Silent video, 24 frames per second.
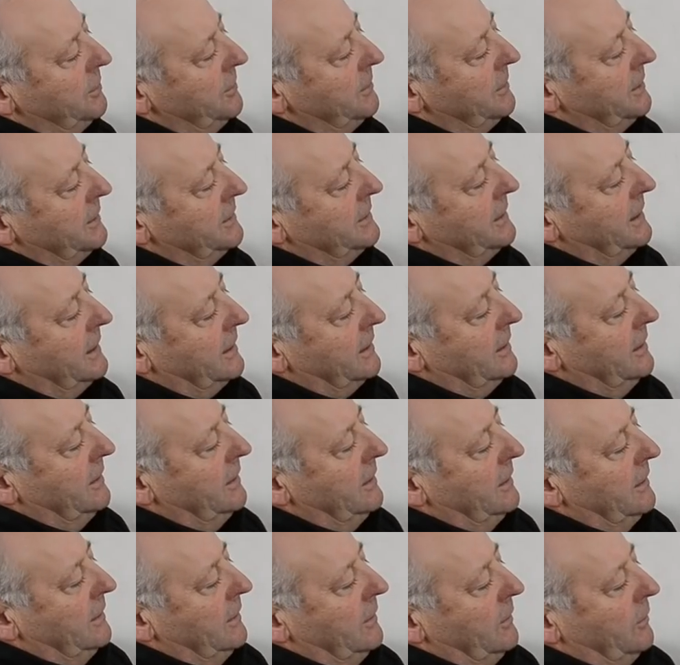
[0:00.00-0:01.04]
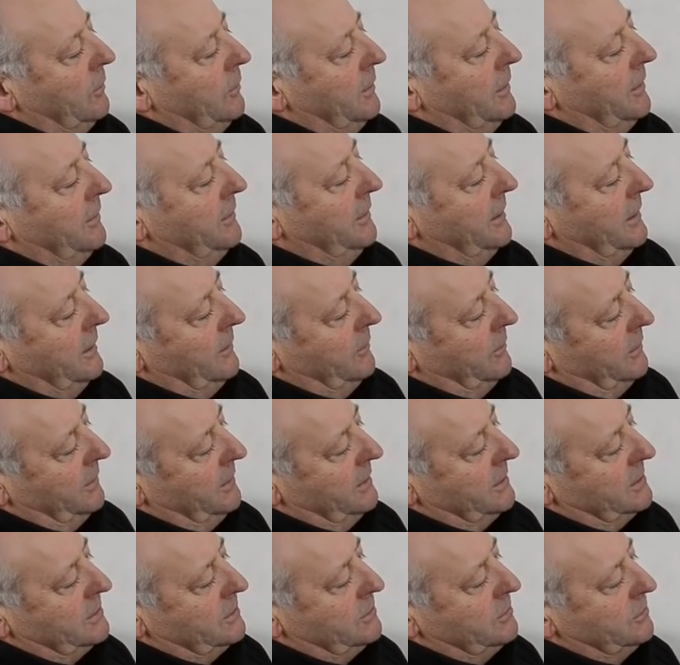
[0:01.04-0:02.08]
the tank with
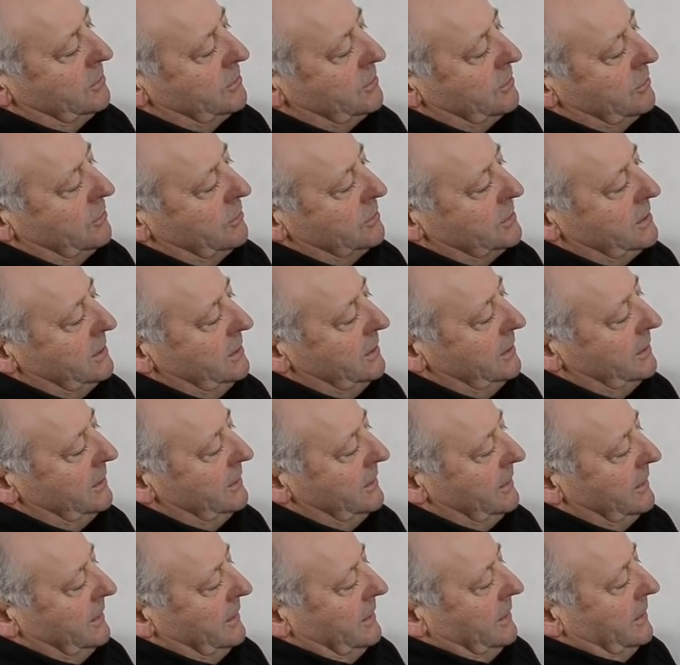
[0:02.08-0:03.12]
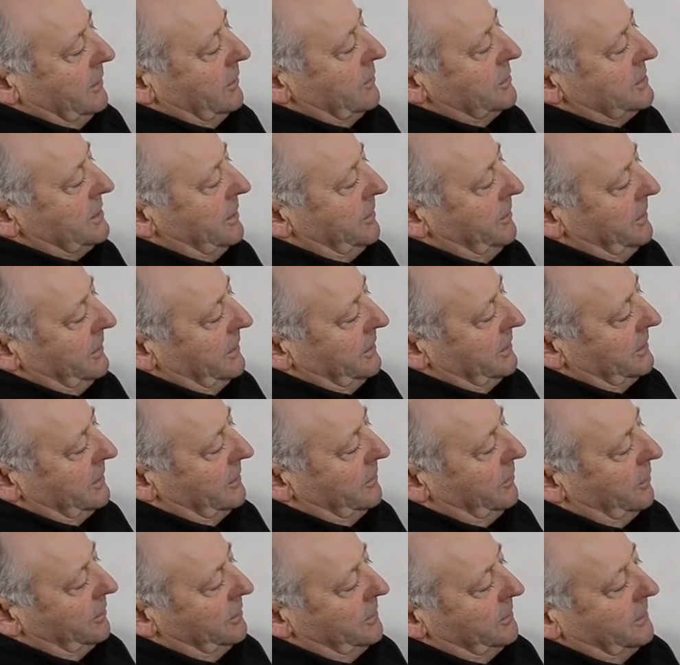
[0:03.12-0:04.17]
these two screws here, goes up and into the
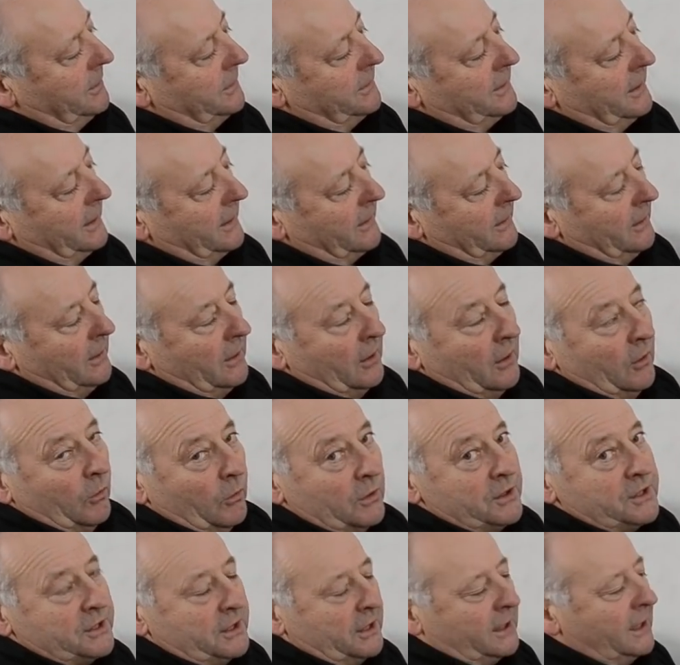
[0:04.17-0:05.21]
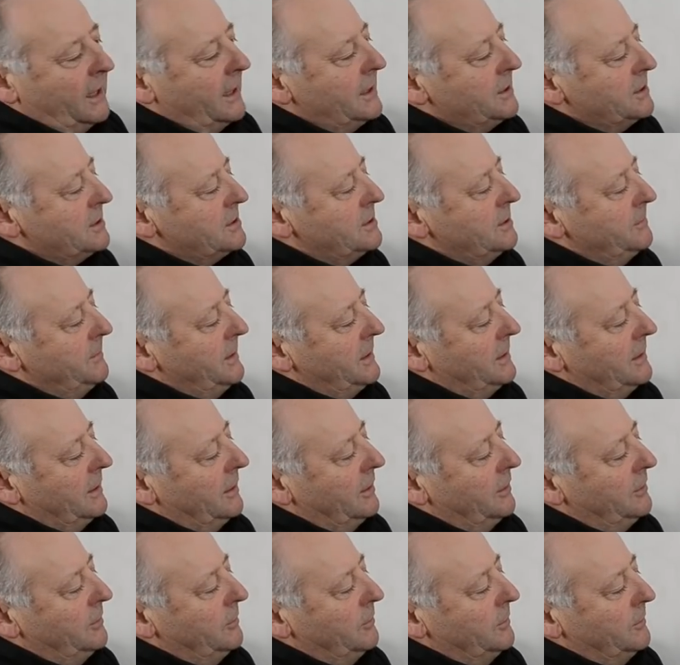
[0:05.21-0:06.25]
bottom of the tank. Once again, just to make it a
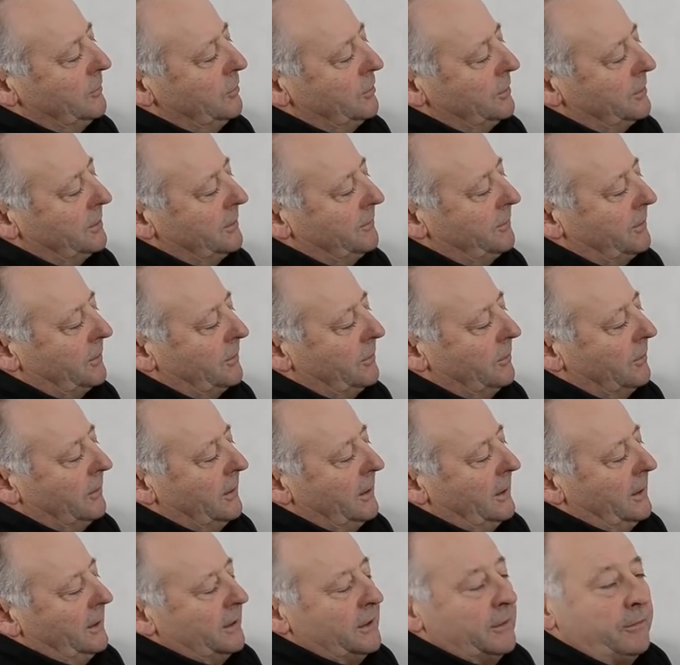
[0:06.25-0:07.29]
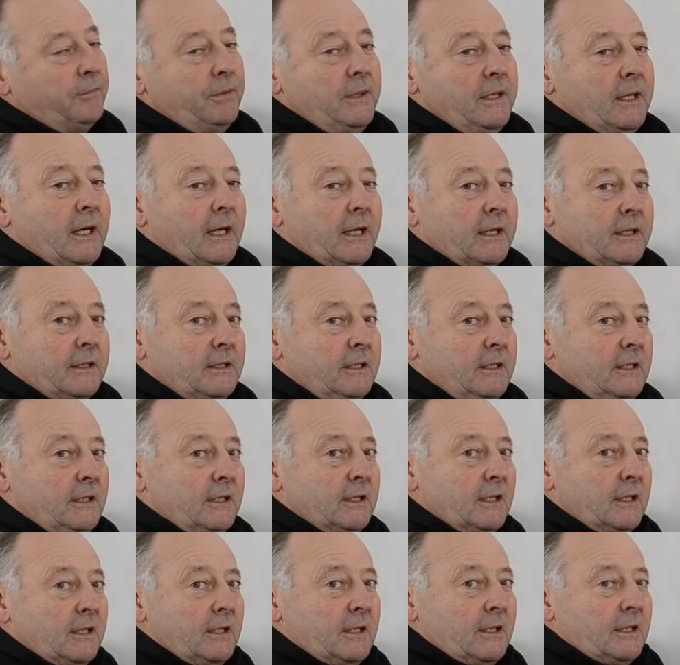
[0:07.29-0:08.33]
little bit more difficult, the PRD
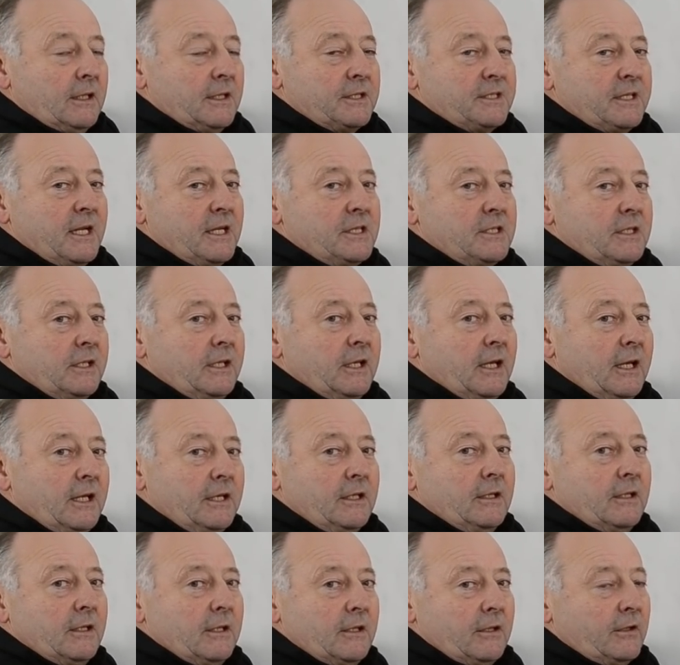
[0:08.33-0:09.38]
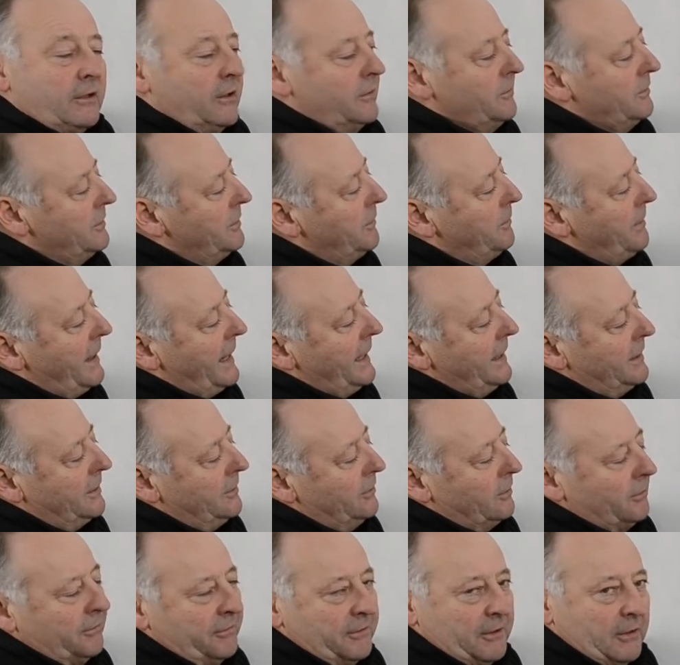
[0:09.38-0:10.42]
is actually hidden around the back
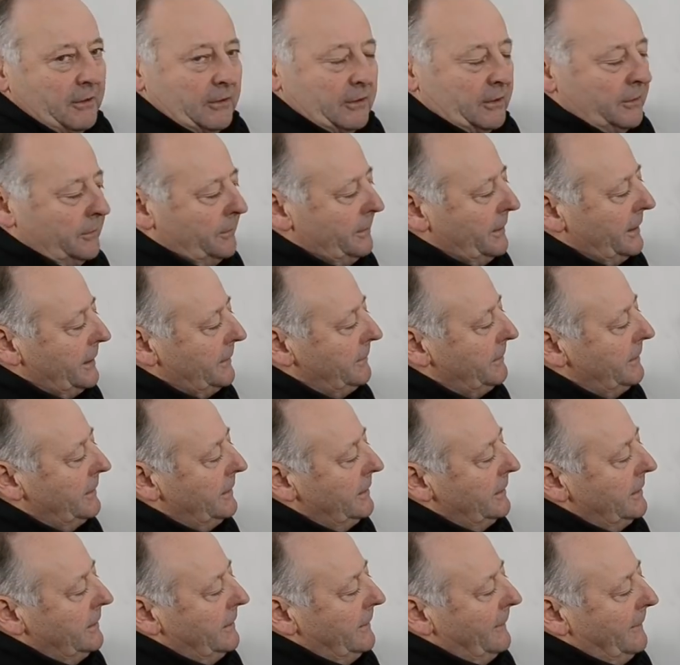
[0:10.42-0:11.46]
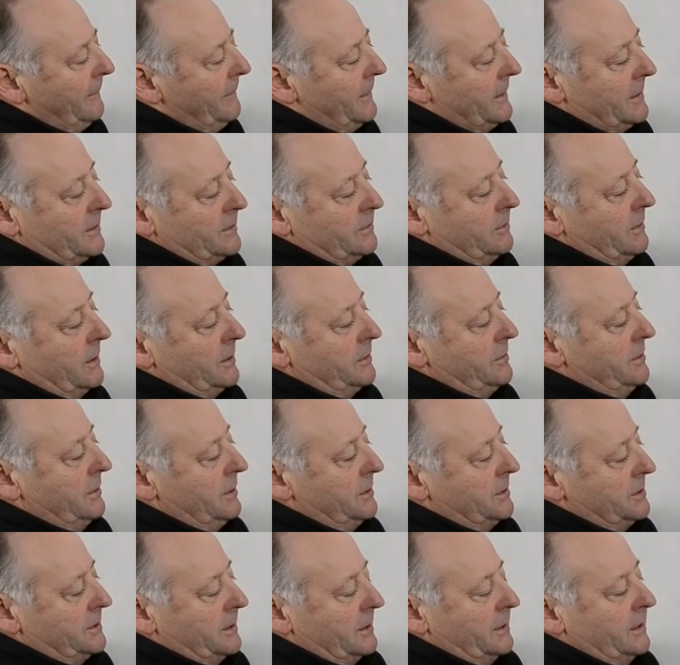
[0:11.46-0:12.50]
of the outlet pipe. But so it's really
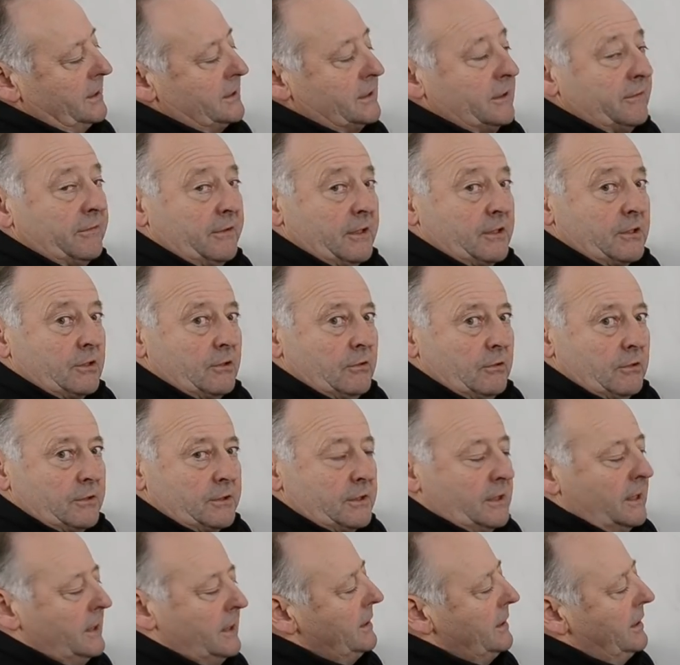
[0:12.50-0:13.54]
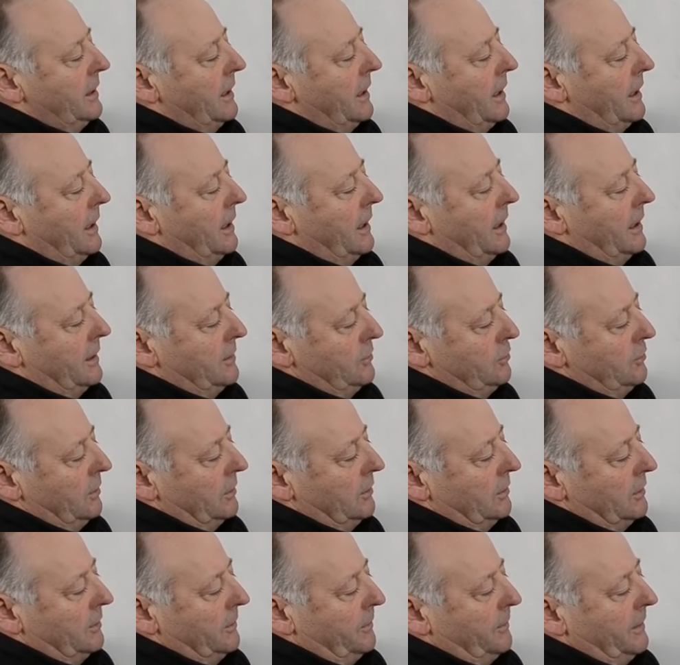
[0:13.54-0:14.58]
just a case of, if this goes, a new
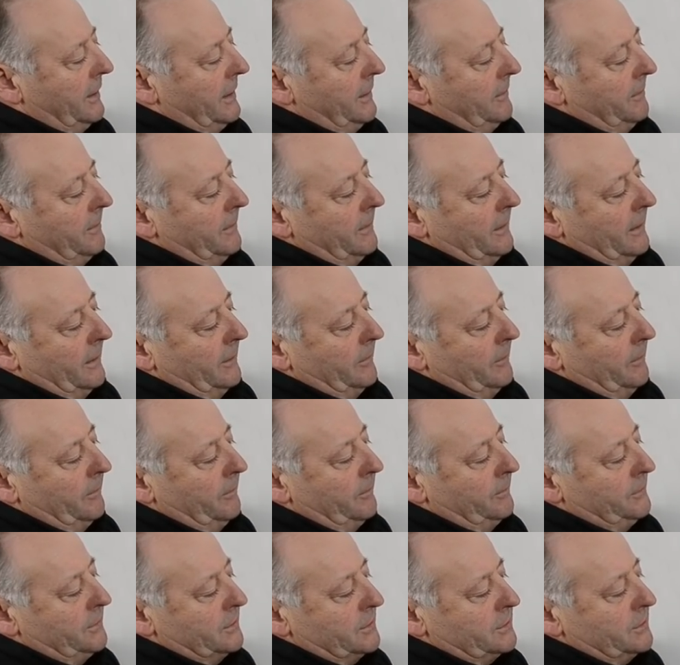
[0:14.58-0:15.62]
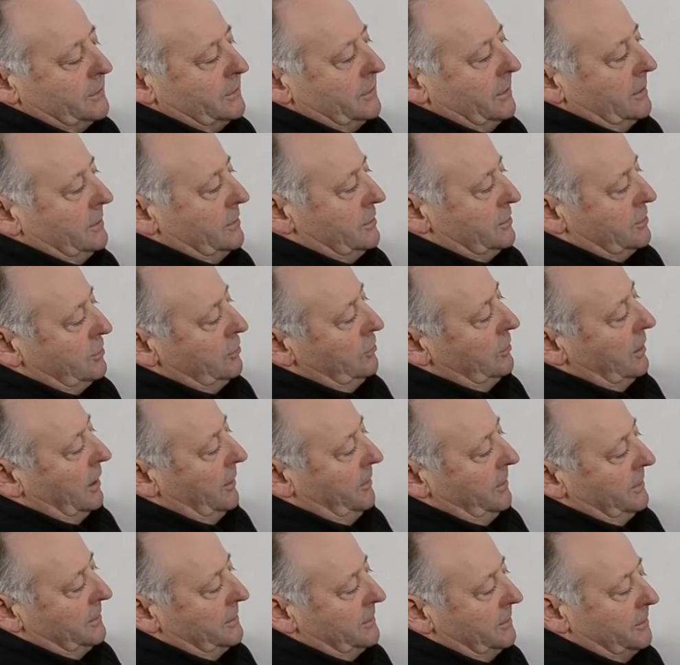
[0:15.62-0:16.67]
outlet pipe and just screw it up
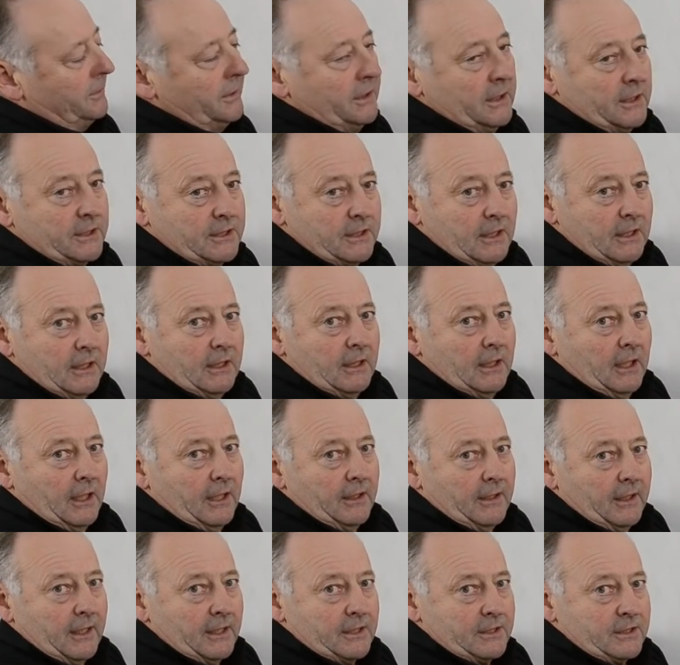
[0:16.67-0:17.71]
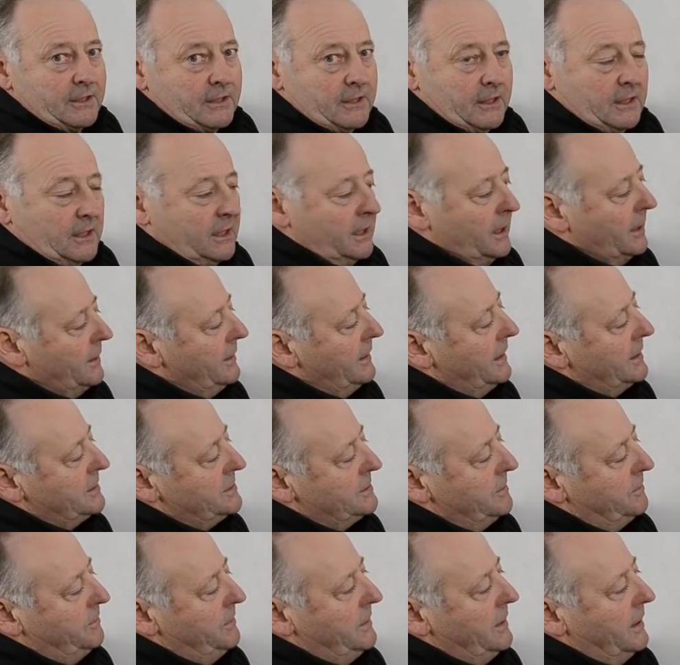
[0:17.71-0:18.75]
into place, and that's the
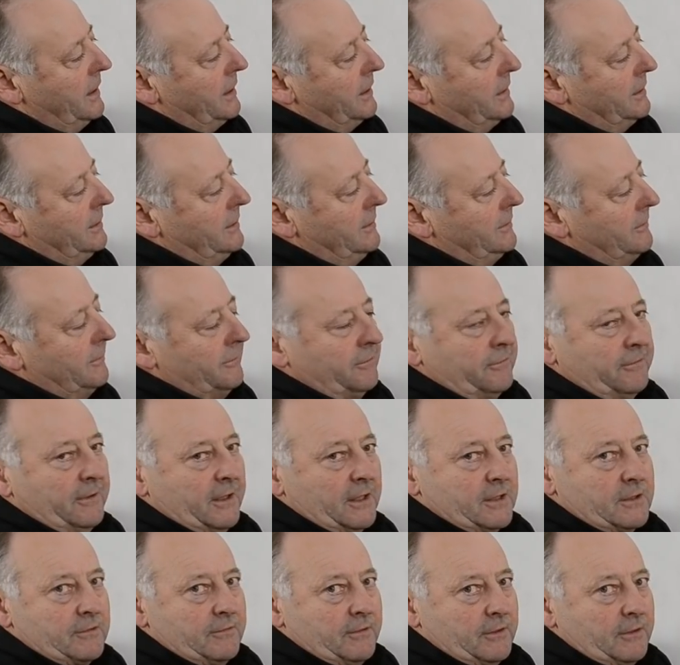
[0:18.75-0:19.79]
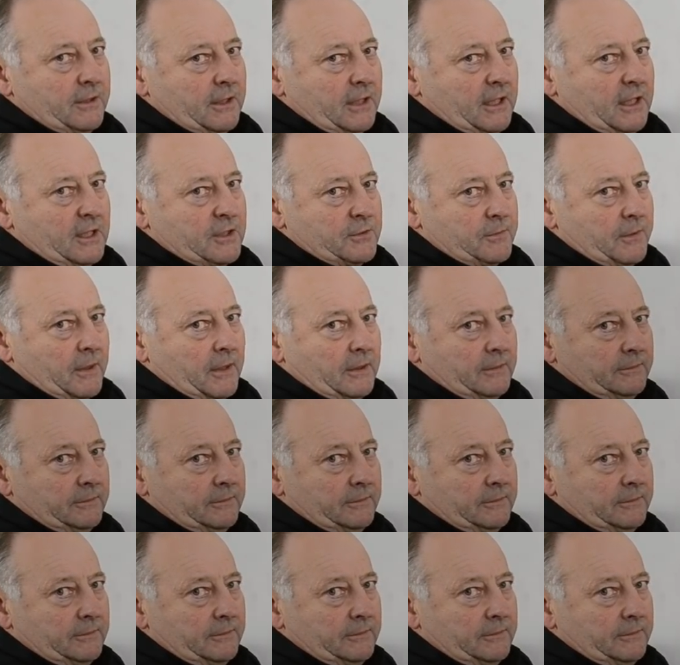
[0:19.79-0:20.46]
PRD fixed for the Gainsborough.